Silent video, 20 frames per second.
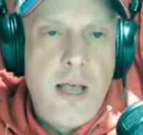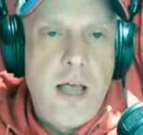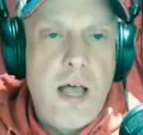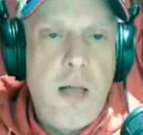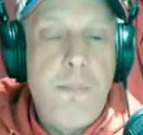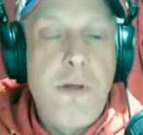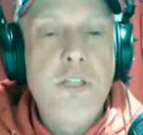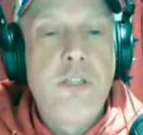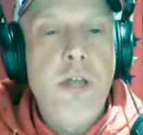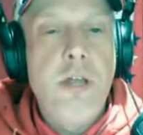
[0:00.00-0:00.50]

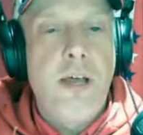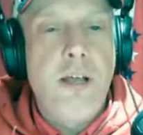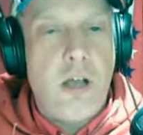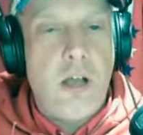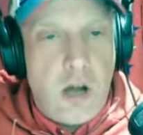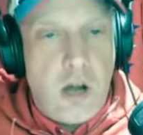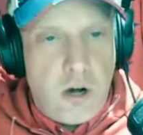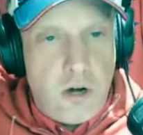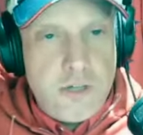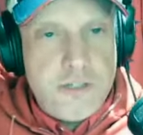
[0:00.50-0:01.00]
But
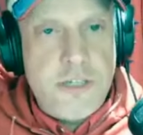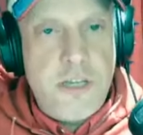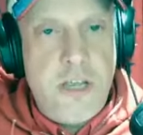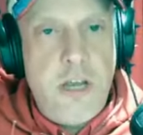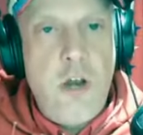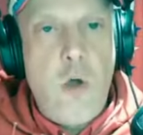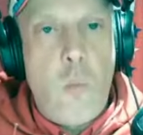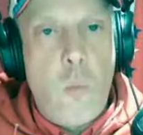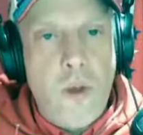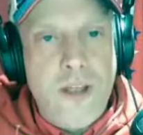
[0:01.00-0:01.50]

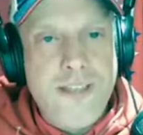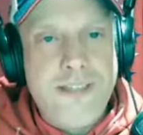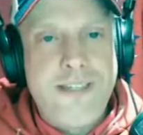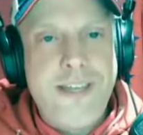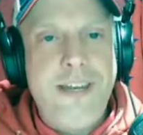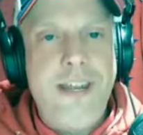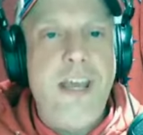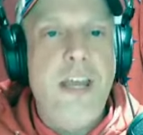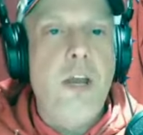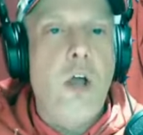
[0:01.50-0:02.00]
Carlson wins
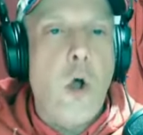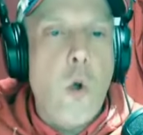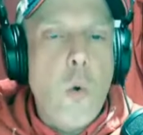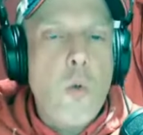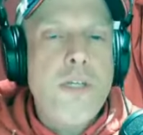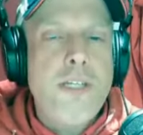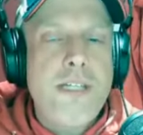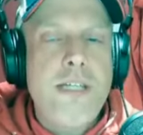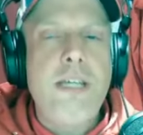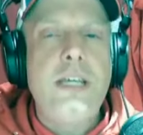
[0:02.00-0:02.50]
it in
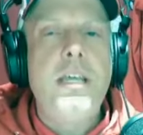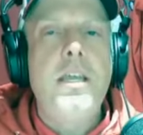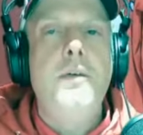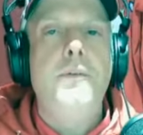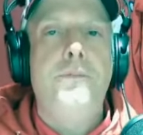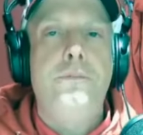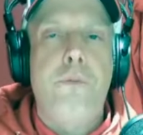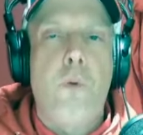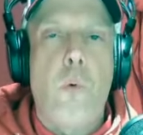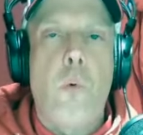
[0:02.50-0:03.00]
OT
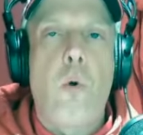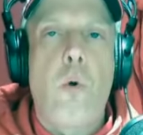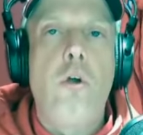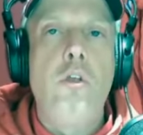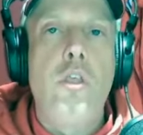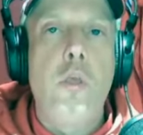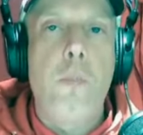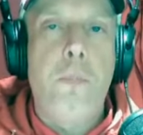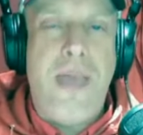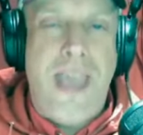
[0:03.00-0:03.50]

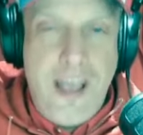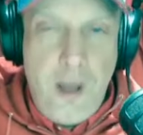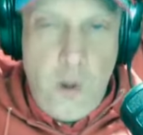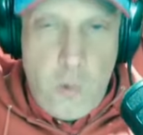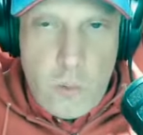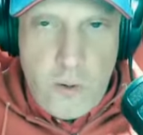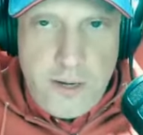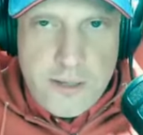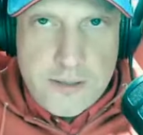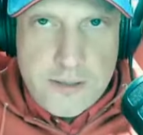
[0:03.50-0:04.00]
for the
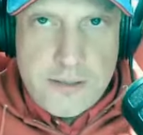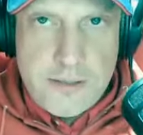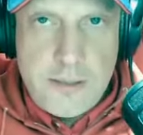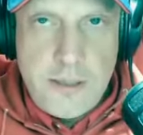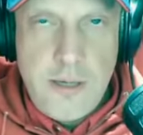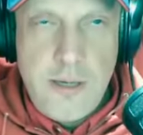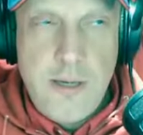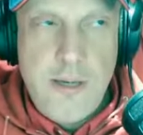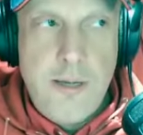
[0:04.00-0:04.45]
Penguins.